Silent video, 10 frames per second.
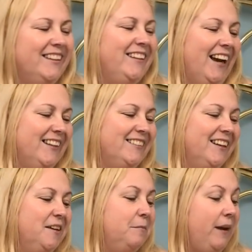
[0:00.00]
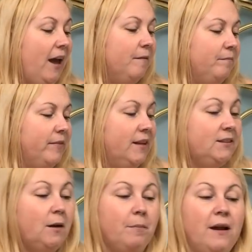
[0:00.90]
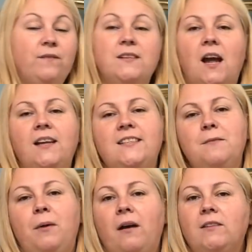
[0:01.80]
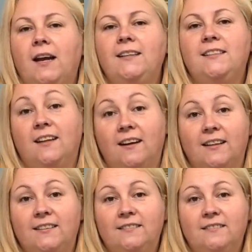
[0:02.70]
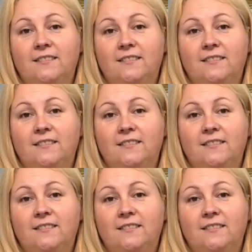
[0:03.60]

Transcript: Yes. But yeah, it's not bad for £19.99.